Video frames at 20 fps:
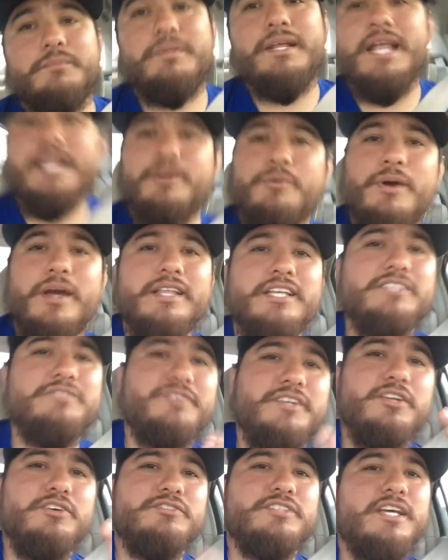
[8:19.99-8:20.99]
anyway, this
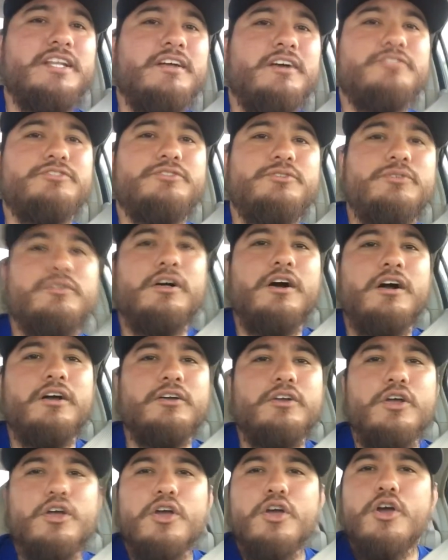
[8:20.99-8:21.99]
video's getting on too long.
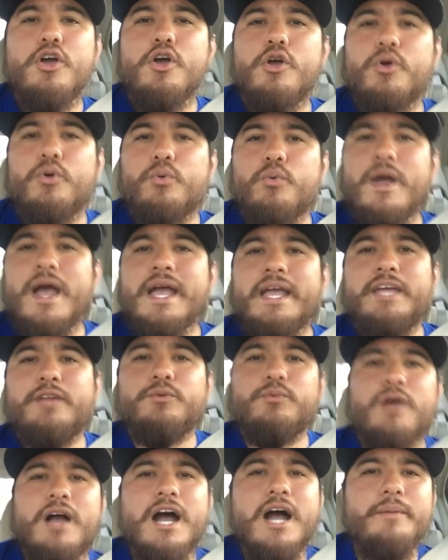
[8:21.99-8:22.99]
Rag
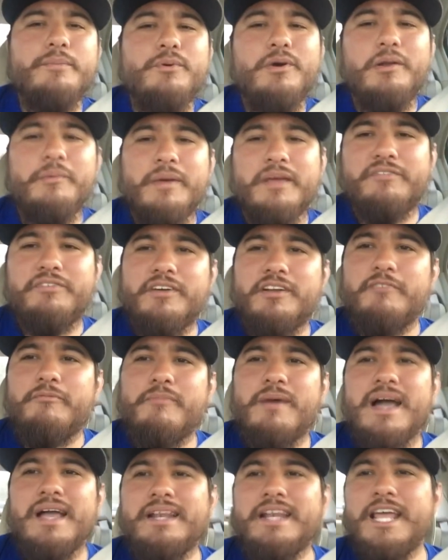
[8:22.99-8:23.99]
and Rob, you want to make fun of
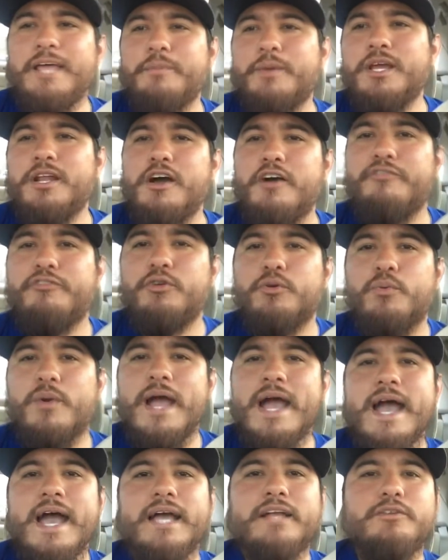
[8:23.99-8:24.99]
my name? Get off your
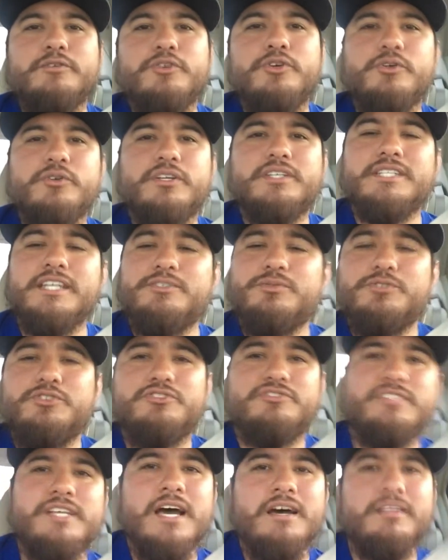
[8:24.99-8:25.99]
rag, dude, because that's what
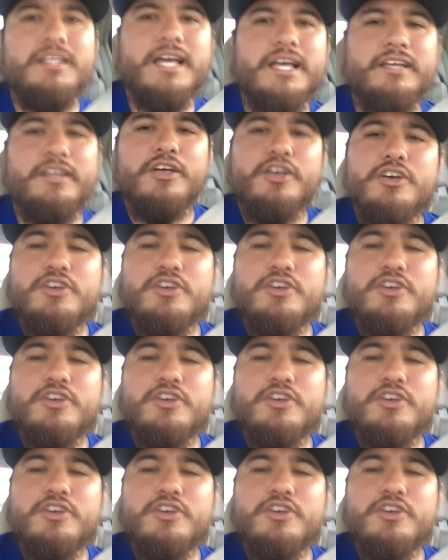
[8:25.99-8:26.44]
you sound like.